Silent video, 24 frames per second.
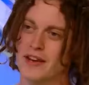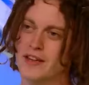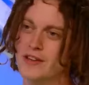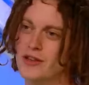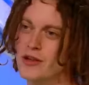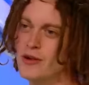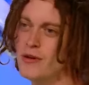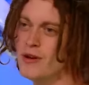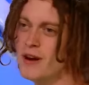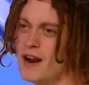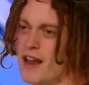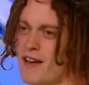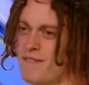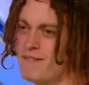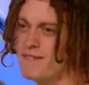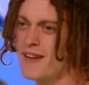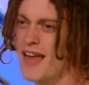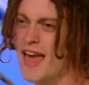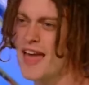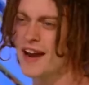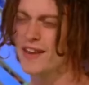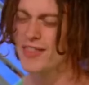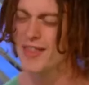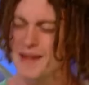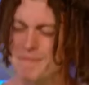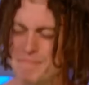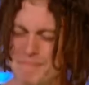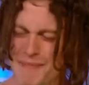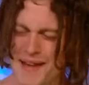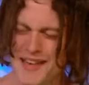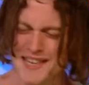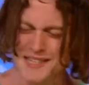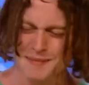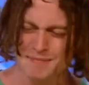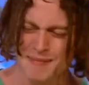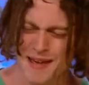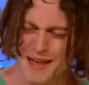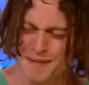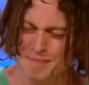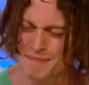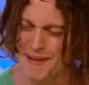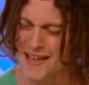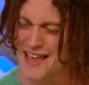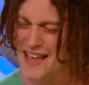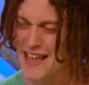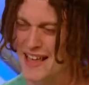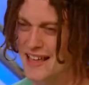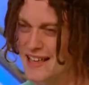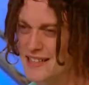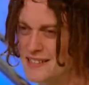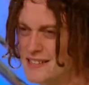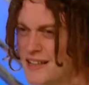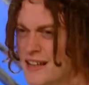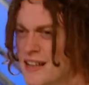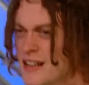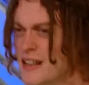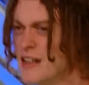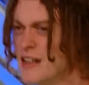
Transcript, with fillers: writing you a love letter that messed my pants